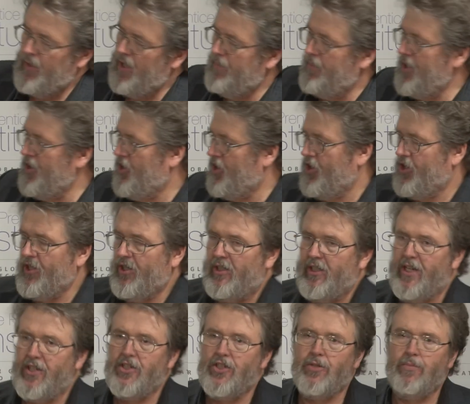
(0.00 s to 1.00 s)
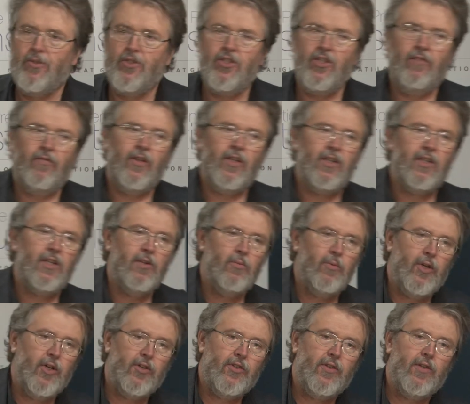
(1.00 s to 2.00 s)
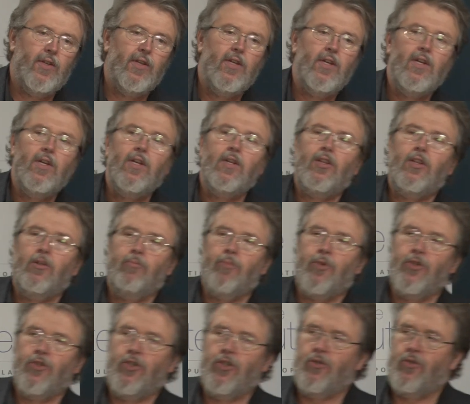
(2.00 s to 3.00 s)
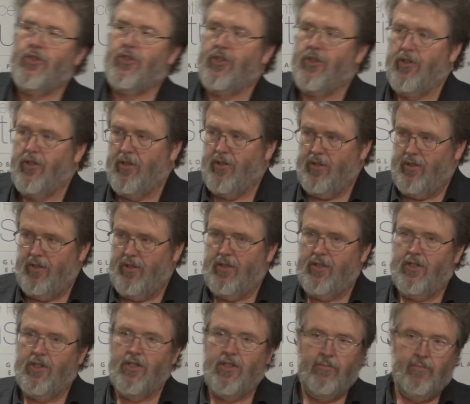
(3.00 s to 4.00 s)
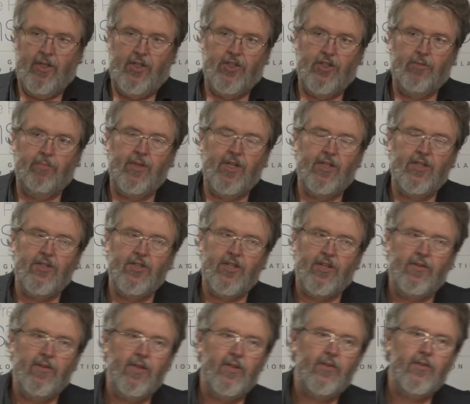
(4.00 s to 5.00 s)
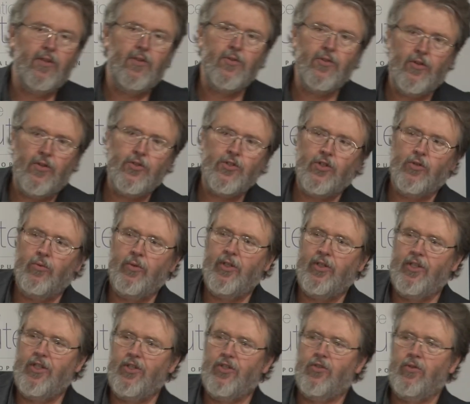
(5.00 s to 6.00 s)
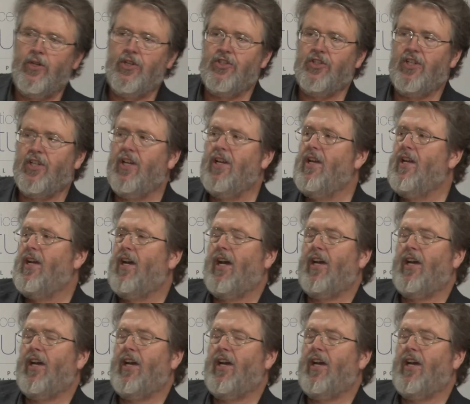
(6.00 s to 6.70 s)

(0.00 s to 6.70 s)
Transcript: Maybe just I'll end specifically with the producer comments because I think those, those are really interesting.